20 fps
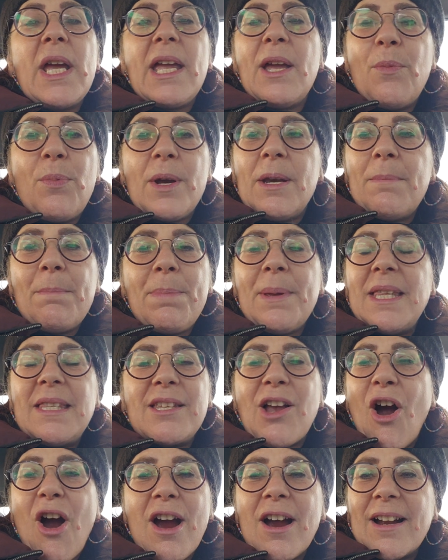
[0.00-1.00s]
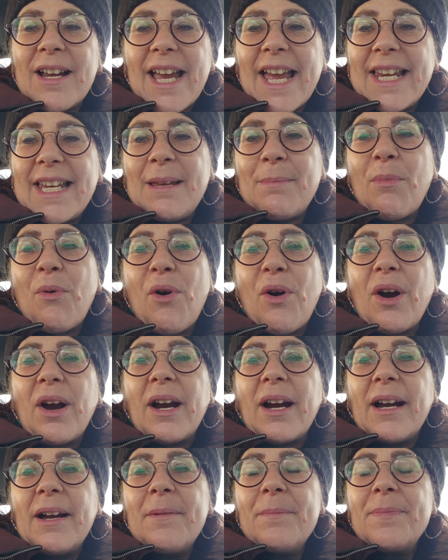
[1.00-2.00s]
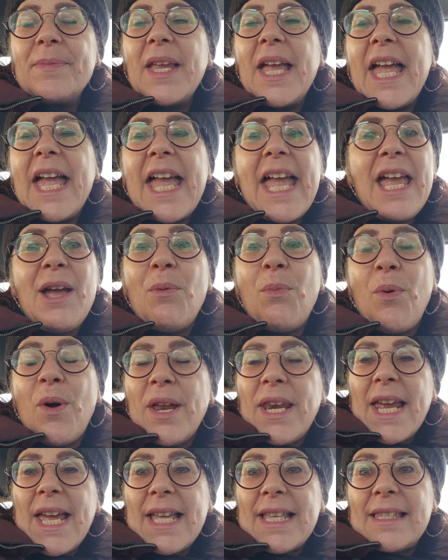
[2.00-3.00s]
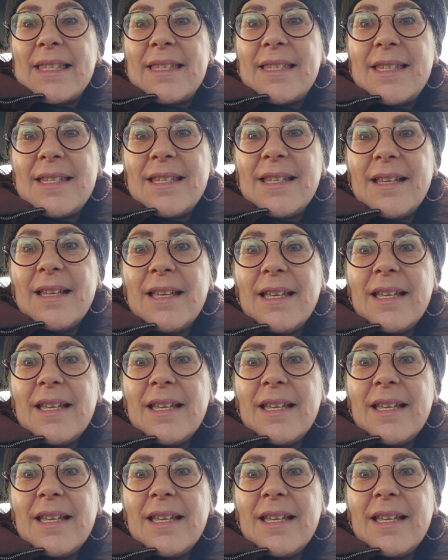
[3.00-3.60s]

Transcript: wouldn't be dark anymore. It wouldn't.